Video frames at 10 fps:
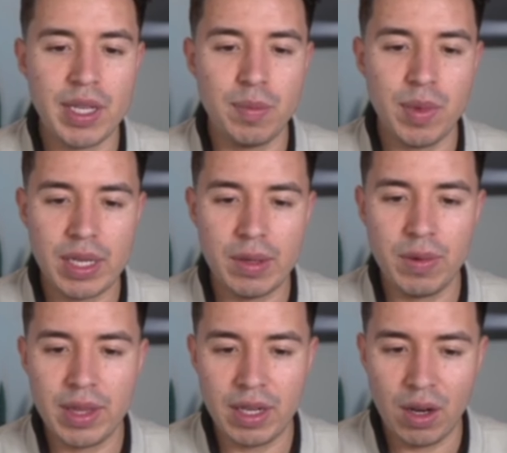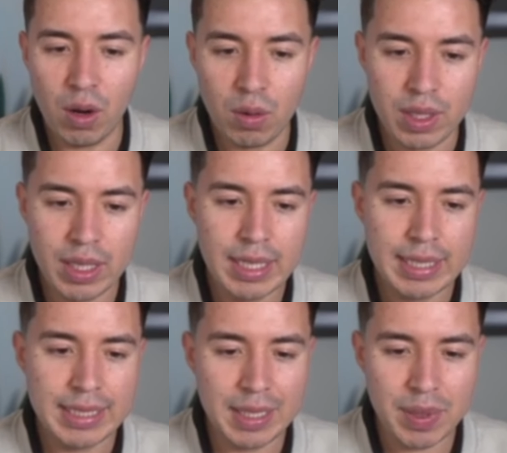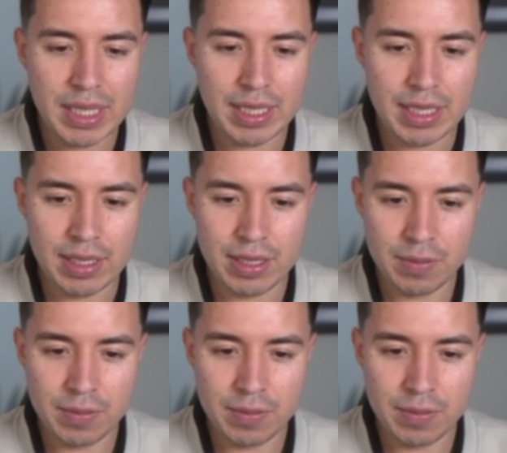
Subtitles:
money with their own GPTs.